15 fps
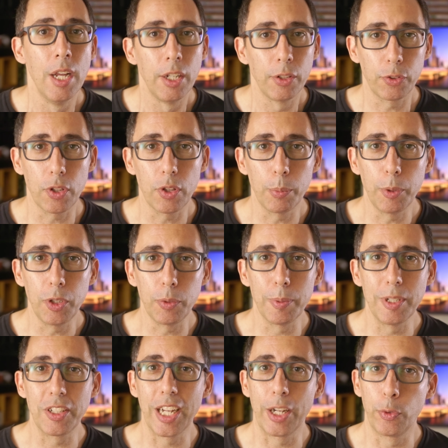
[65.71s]
so the
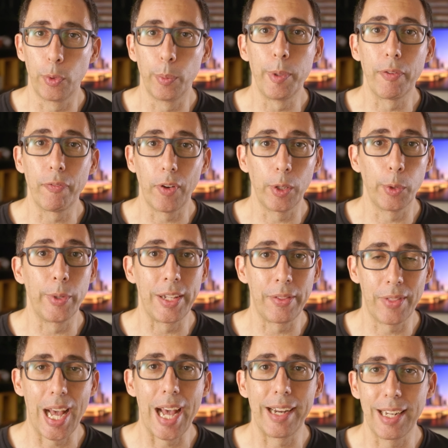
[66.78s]
Brisbane channel will be following
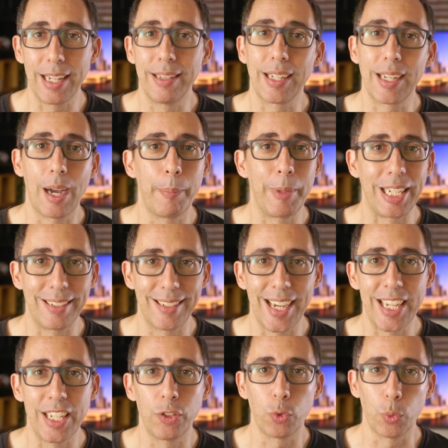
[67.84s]
that in the coming
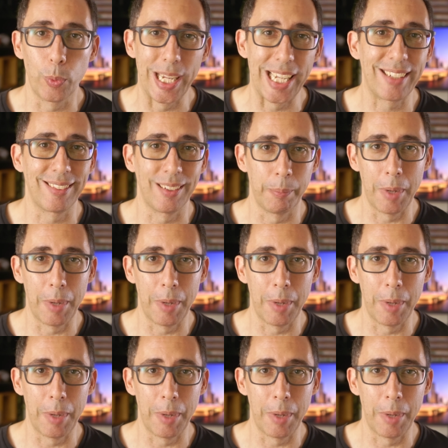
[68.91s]
days, weeks and